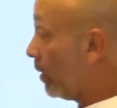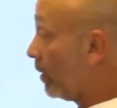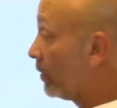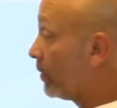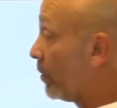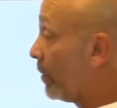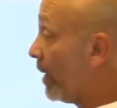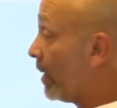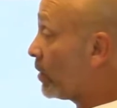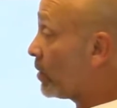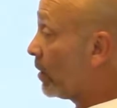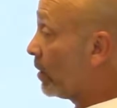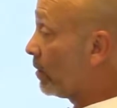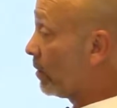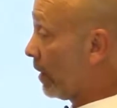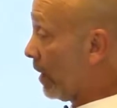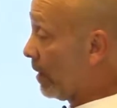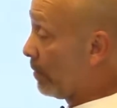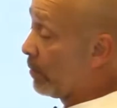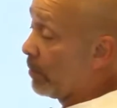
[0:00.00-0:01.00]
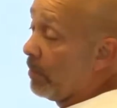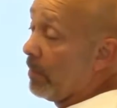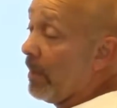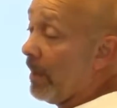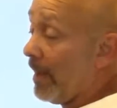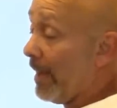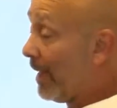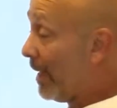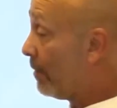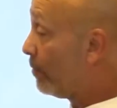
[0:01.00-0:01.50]
to mention,
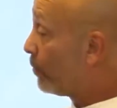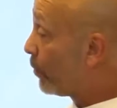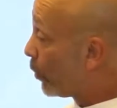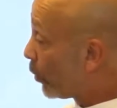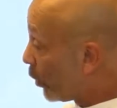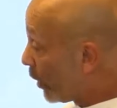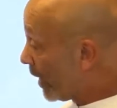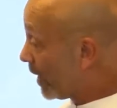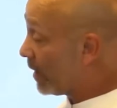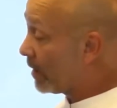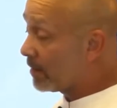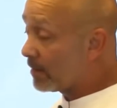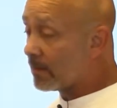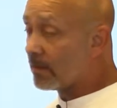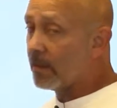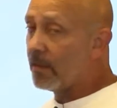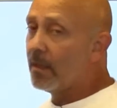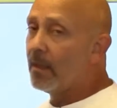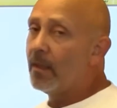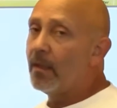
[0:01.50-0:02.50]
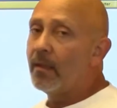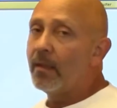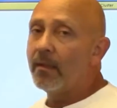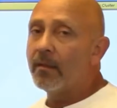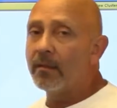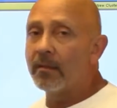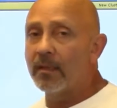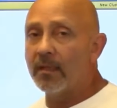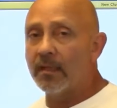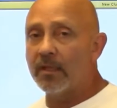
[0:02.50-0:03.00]
it brings
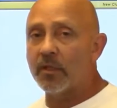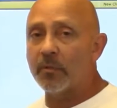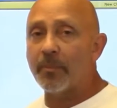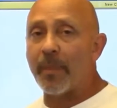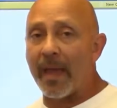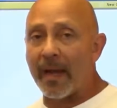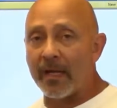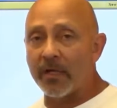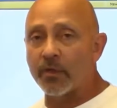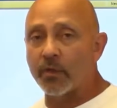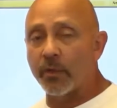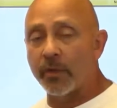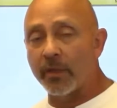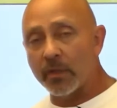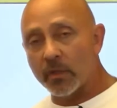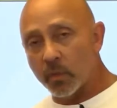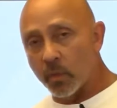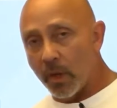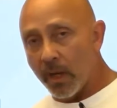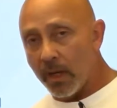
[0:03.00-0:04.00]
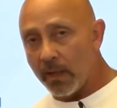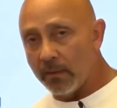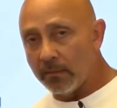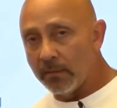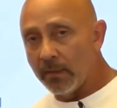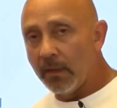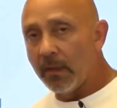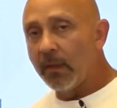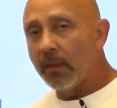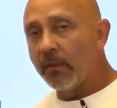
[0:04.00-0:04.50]
the span entry as well
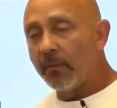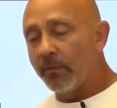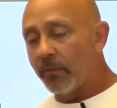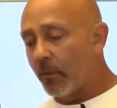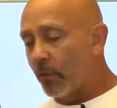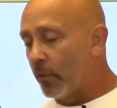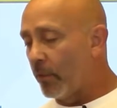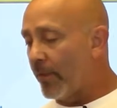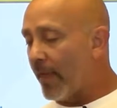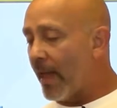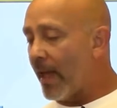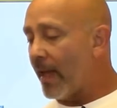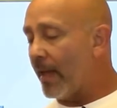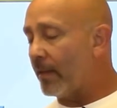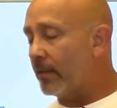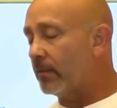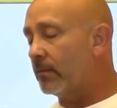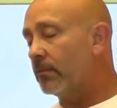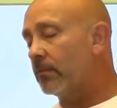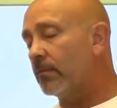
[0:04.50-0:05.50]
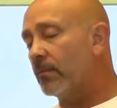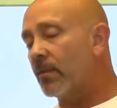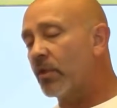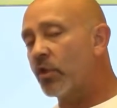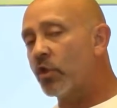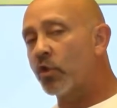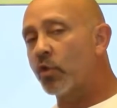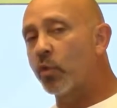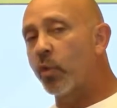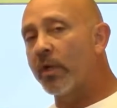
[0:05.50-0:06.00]
for that
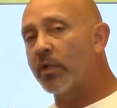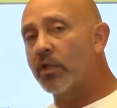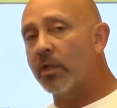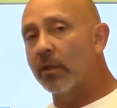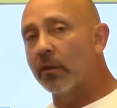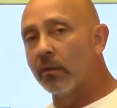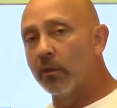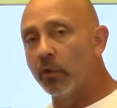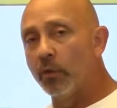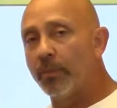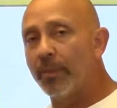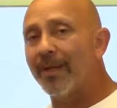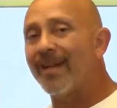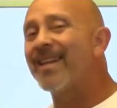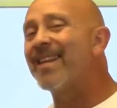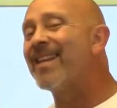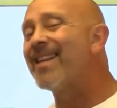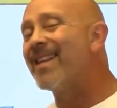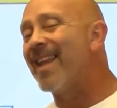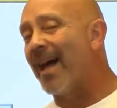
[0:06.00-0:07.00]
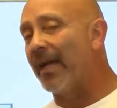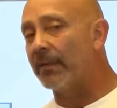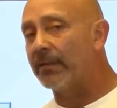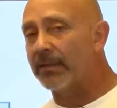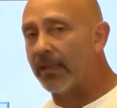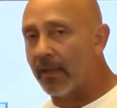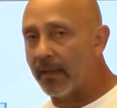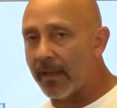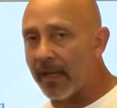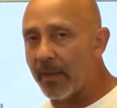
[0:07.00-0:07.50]
switching loop not
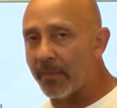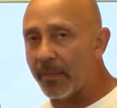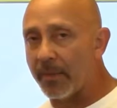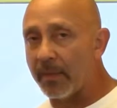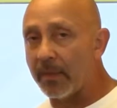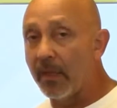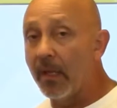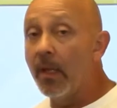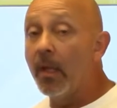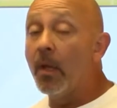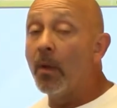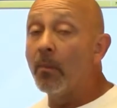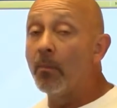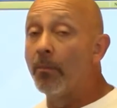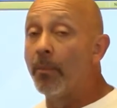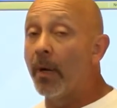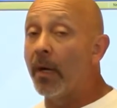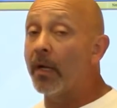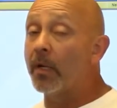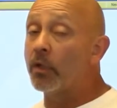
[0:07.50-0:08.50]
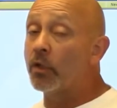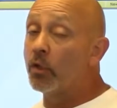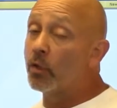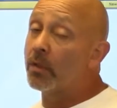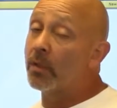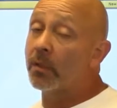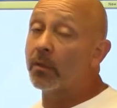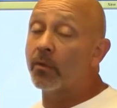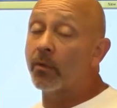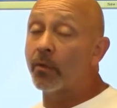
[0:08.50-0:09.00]
to happen. But you
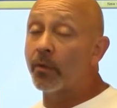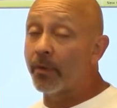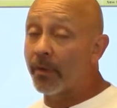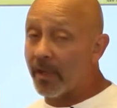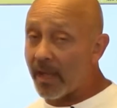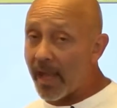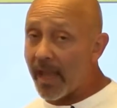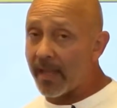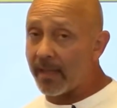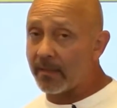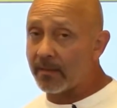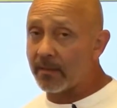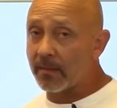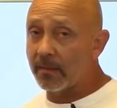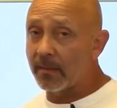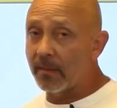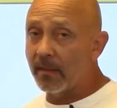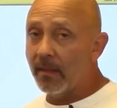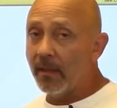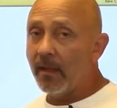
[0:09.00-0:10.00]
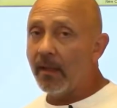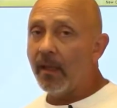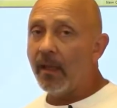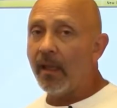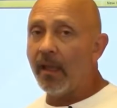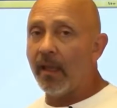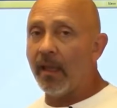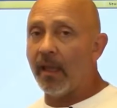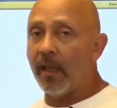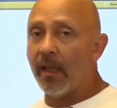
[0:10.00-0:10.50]
can create
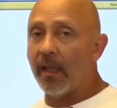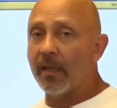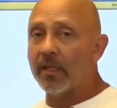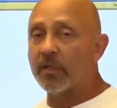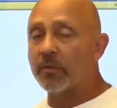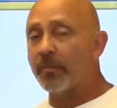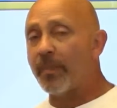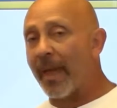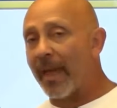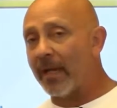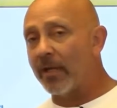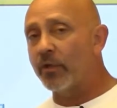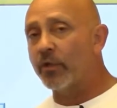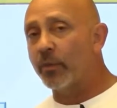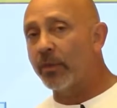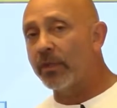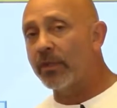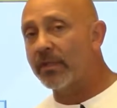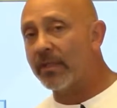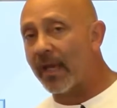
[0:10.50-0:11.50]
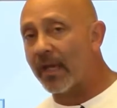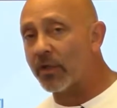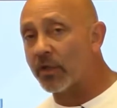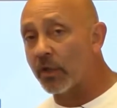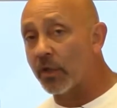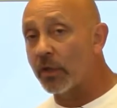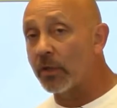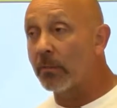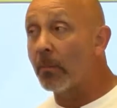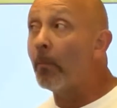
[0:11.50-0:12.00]
a span entry
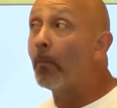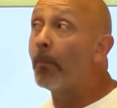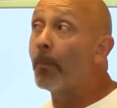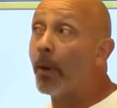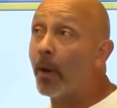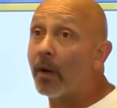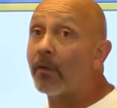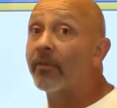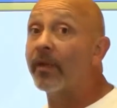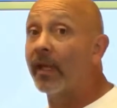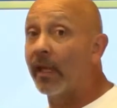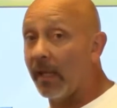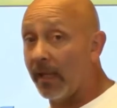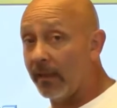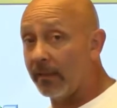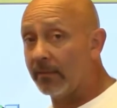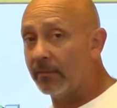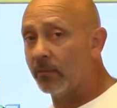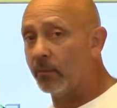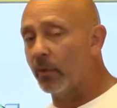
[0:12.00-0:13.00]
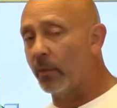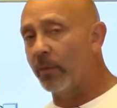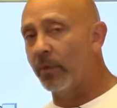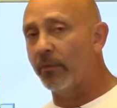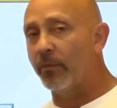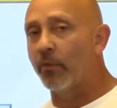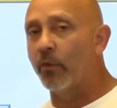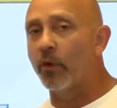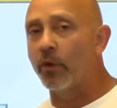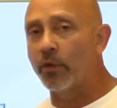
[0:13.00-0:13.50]
session per VLAN, where
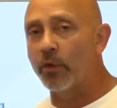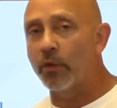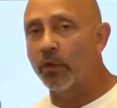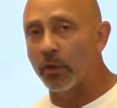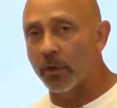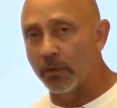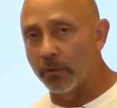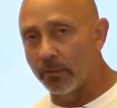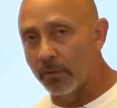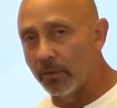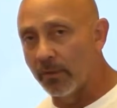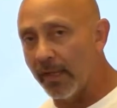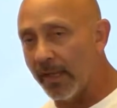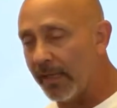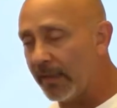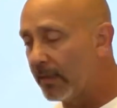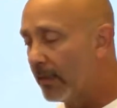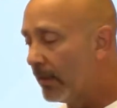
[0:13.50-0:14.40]
before you couldn't do that.